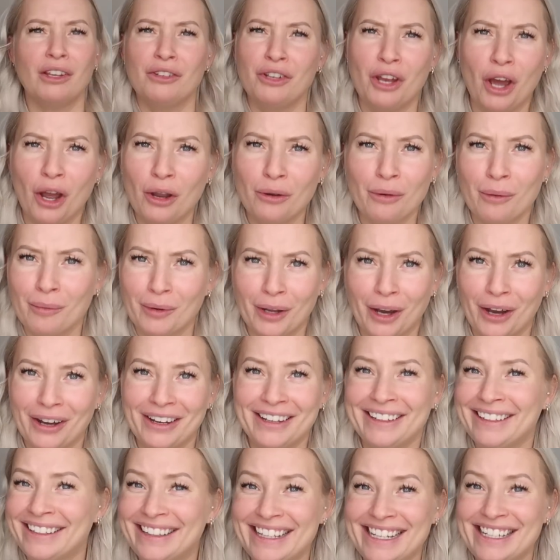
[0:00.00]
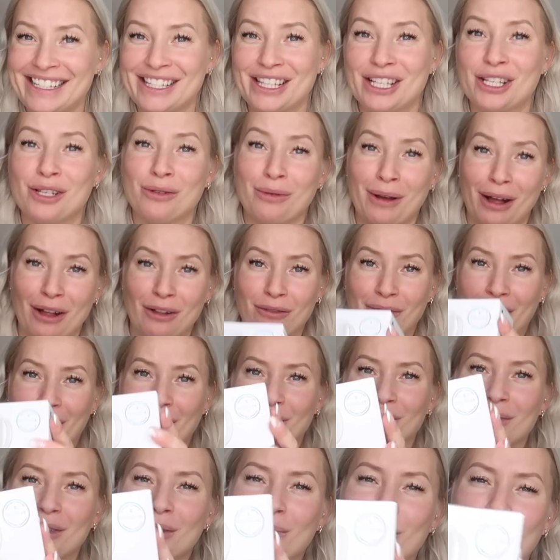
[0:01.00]
No, I'm not. These are the
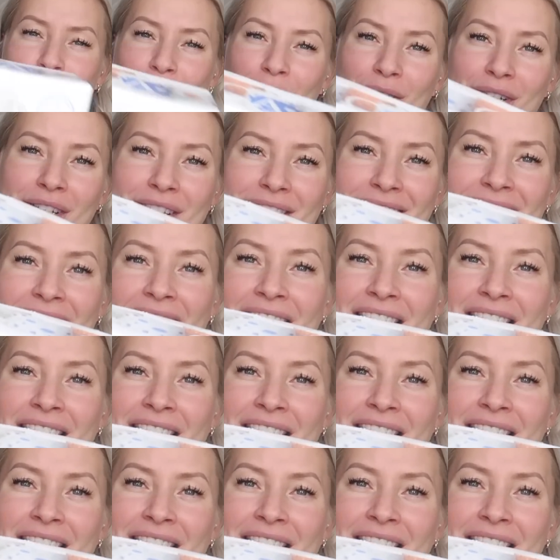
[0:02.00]
12-ounce mugs.